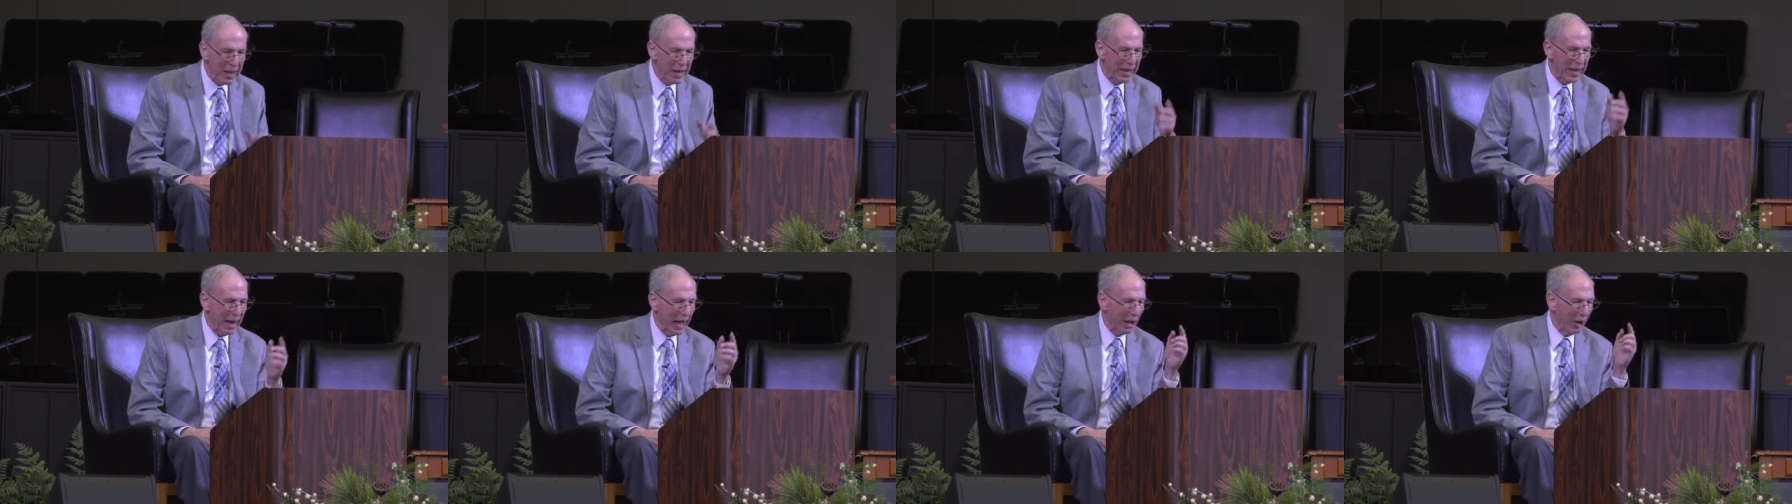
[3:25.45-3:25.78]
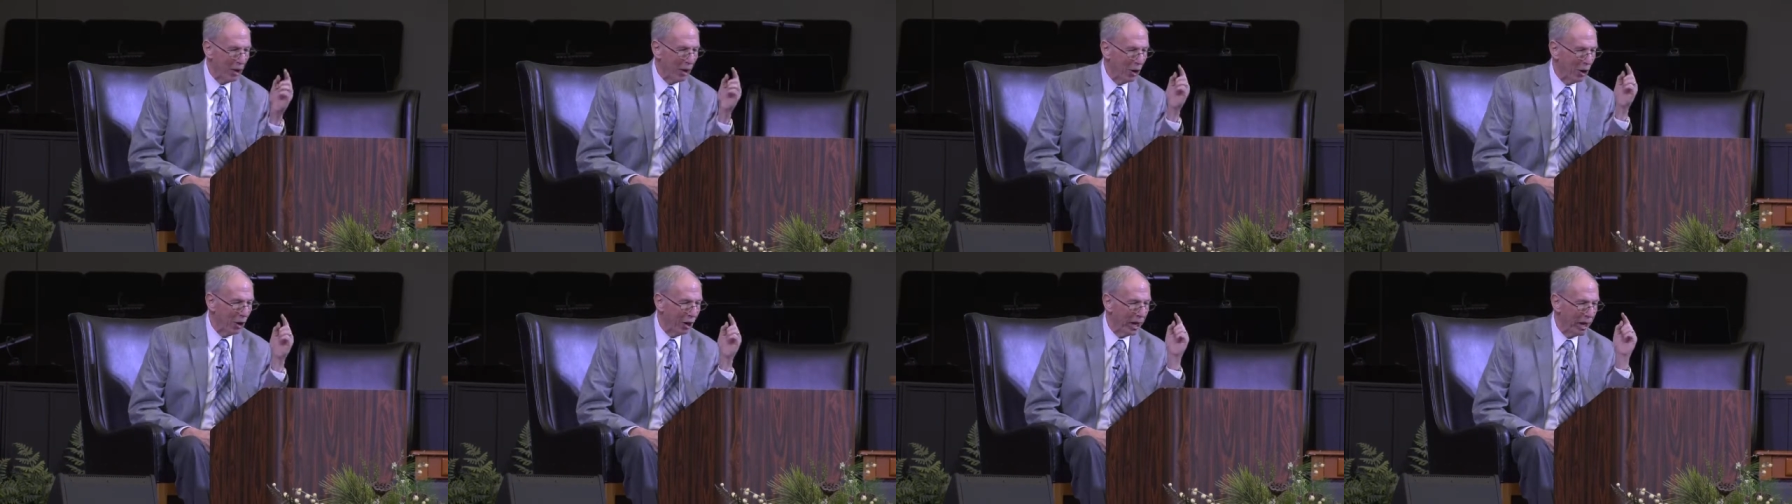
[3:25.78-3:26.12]
Now
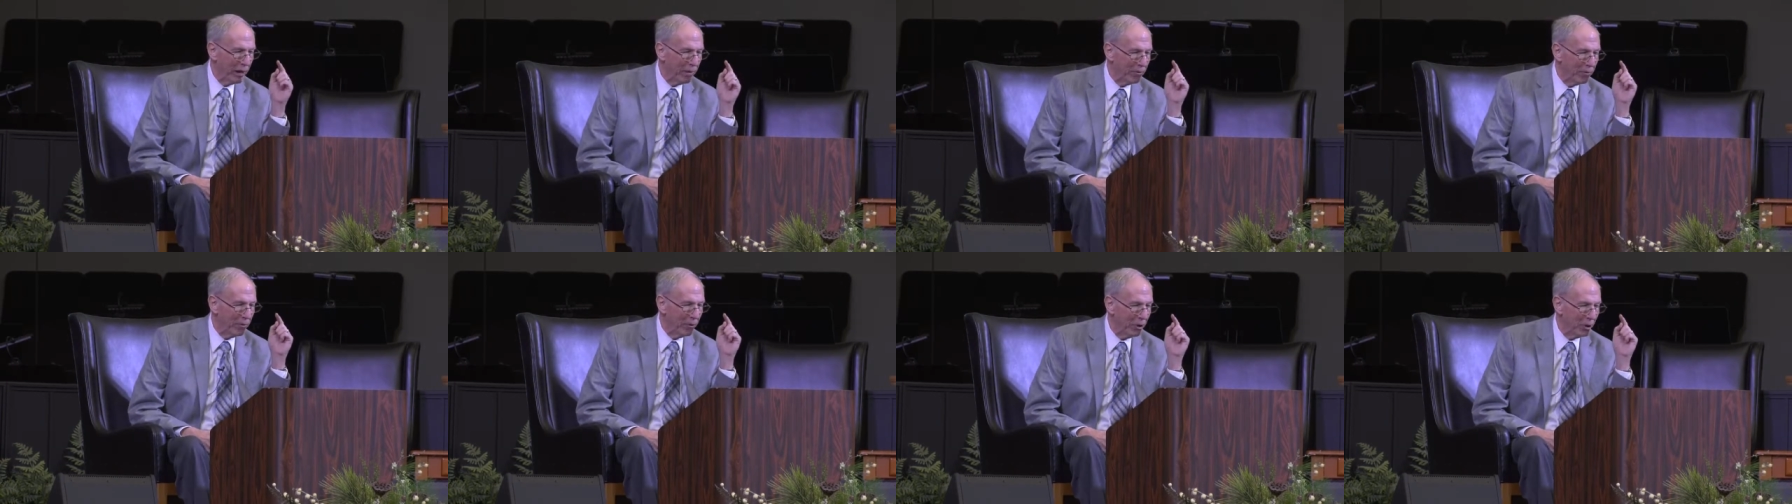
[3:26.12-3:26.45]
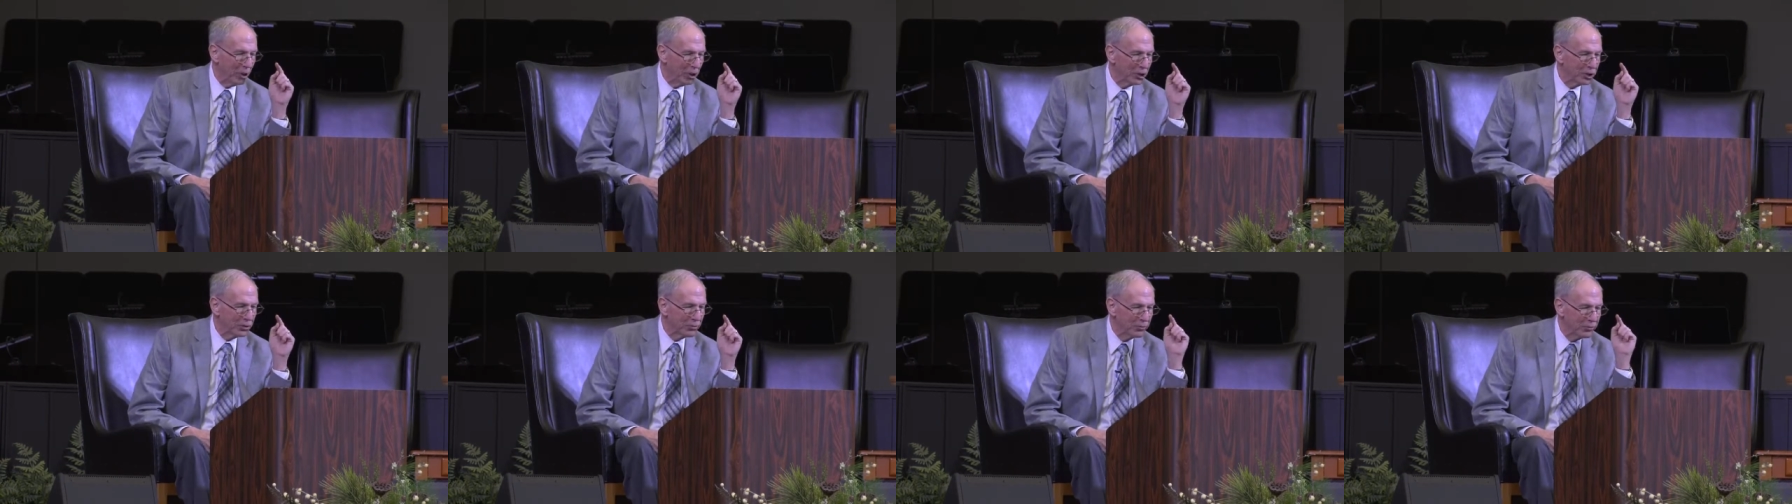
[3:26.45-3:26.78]
look at
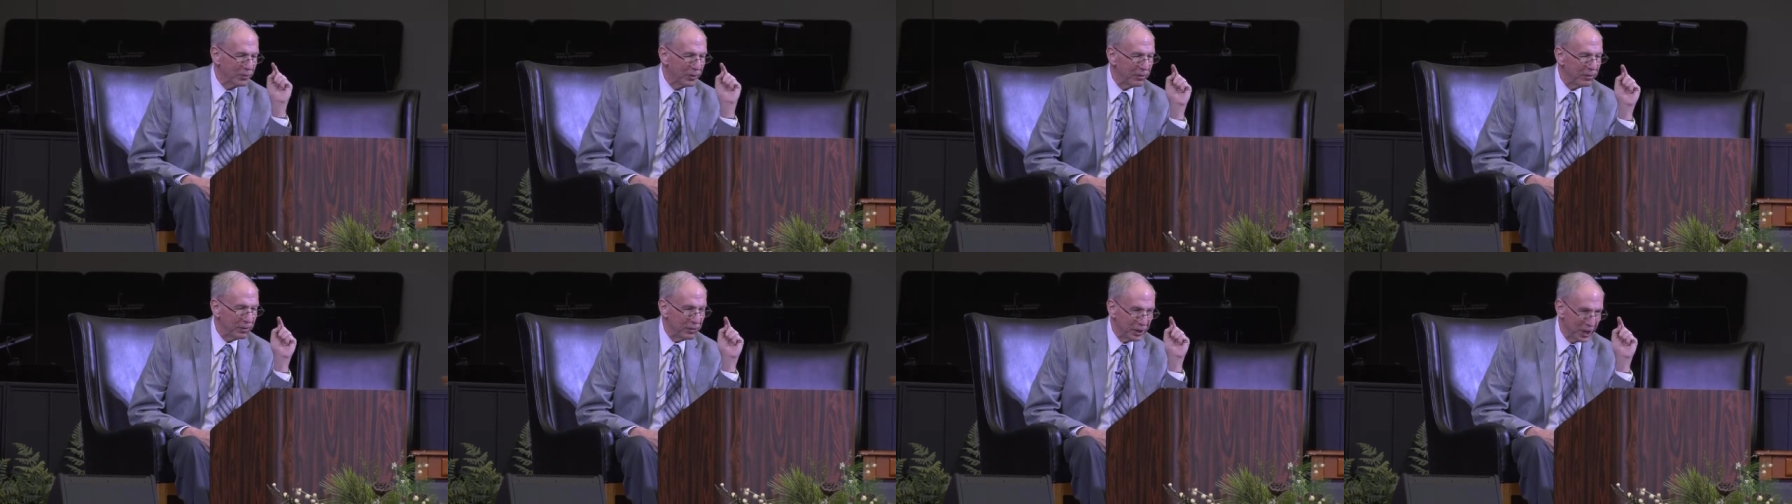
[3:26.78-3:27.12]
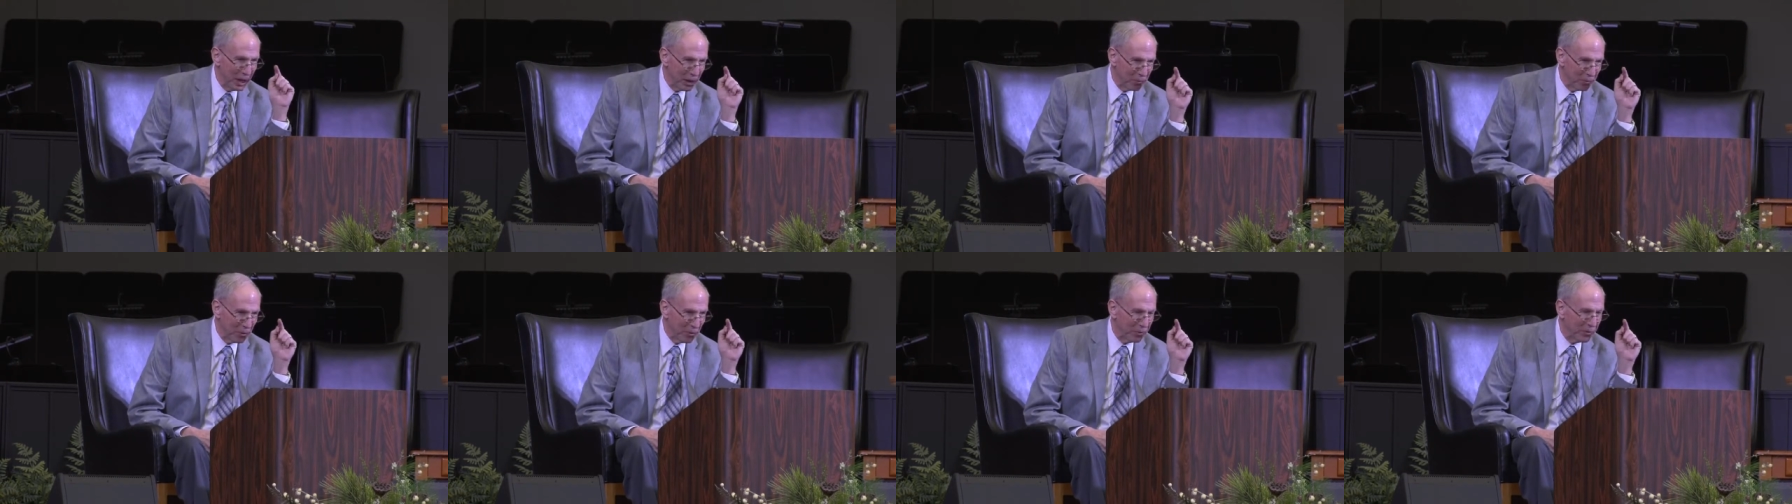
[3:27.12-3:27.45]
verse fifth,
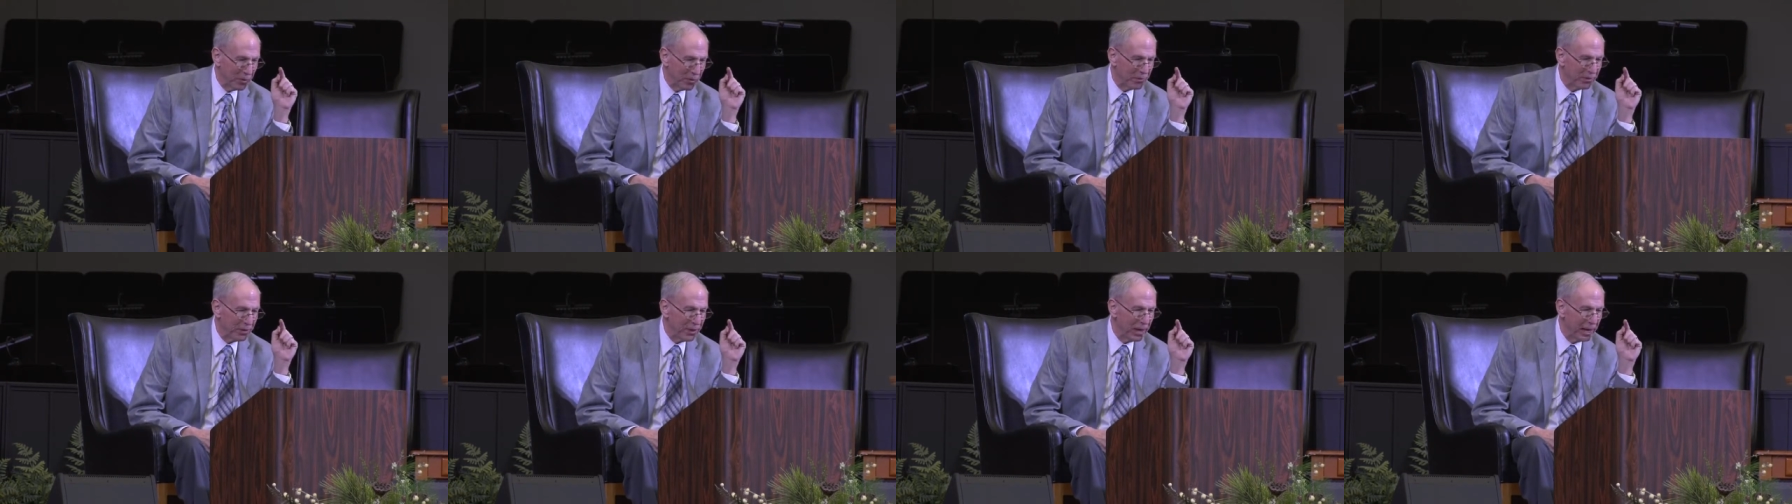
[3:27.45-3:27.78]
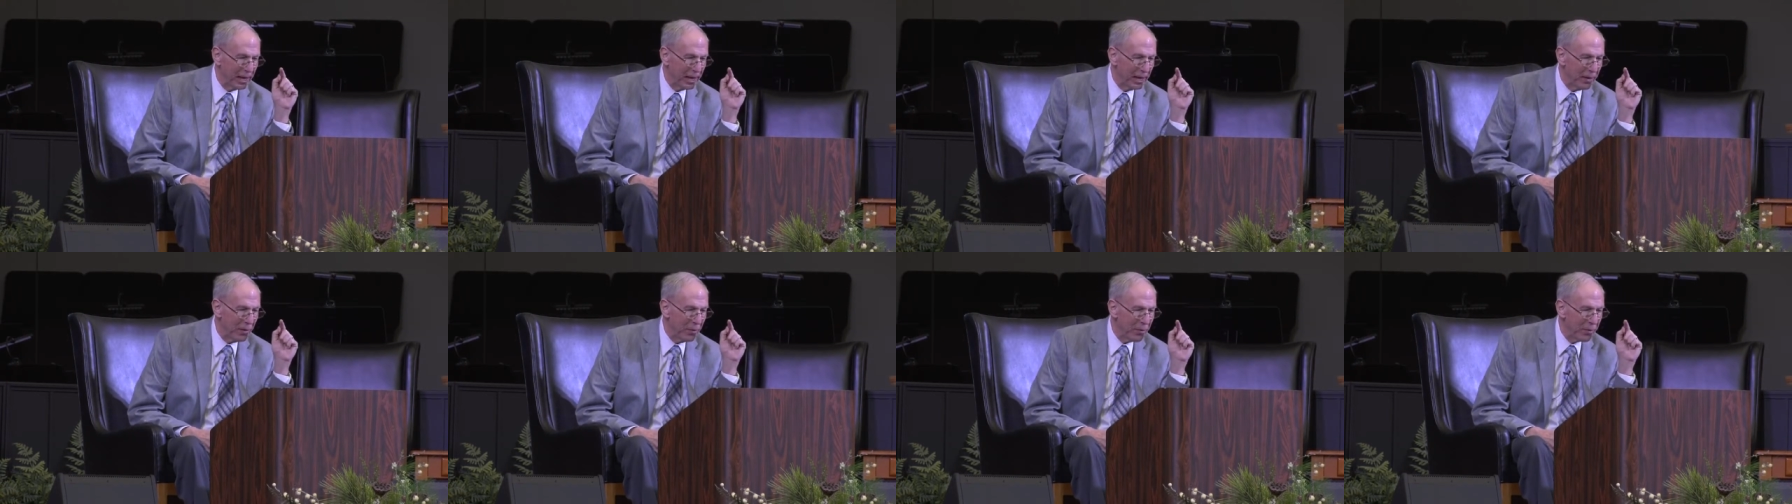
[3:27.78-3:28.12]
chapter
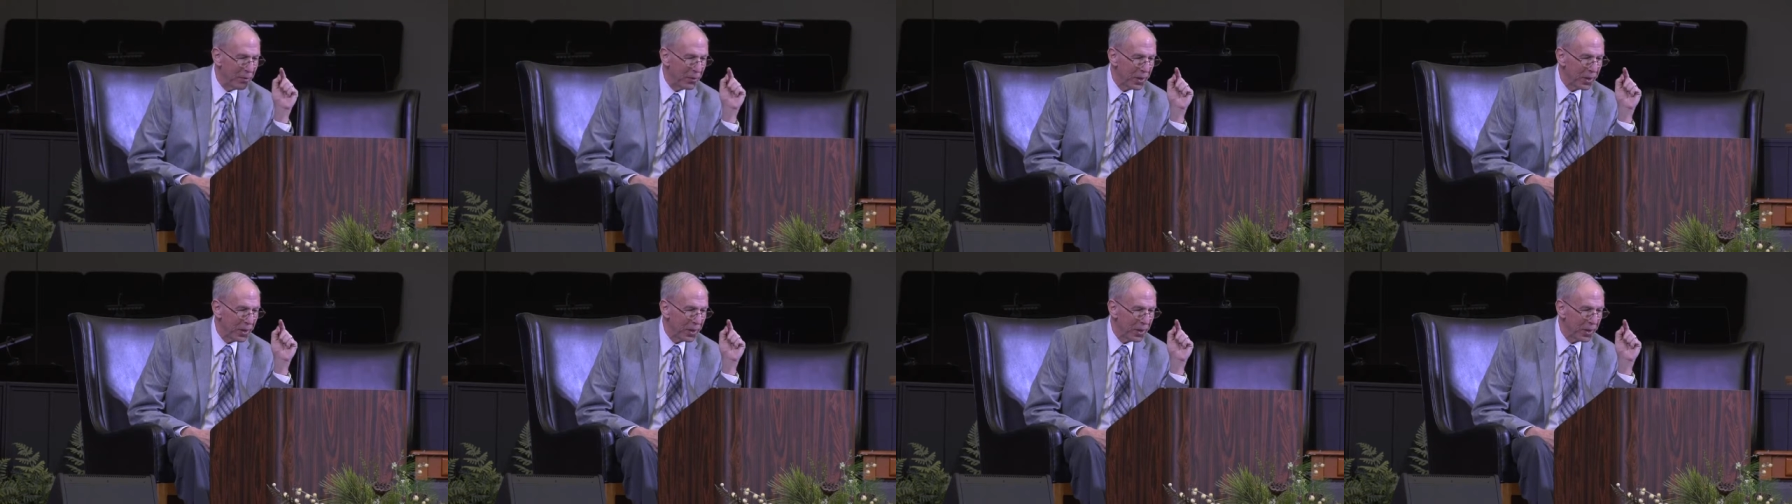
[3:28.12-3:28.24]
fifteen.